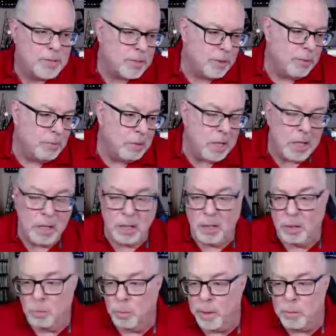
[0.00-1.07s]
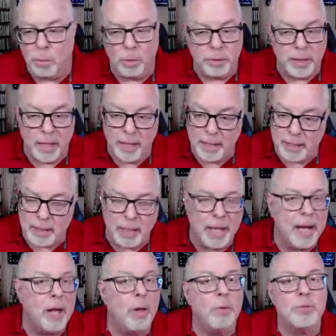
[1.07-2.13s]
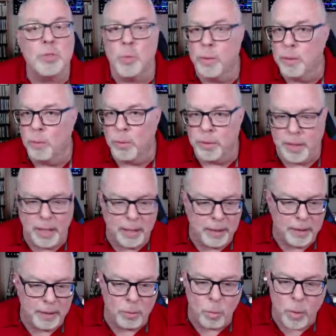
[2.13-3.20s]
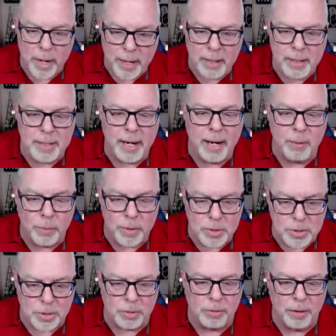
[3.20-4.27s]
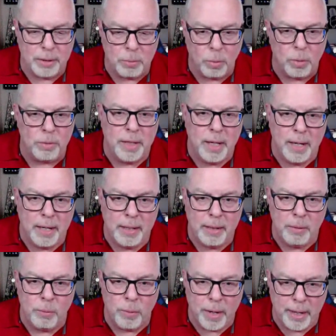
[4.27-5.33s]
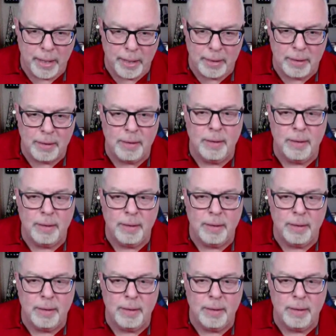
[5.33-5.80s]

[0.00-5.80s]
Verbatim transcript: So we won't get any clouds, we won't get any wind, and we certainly won't get any rain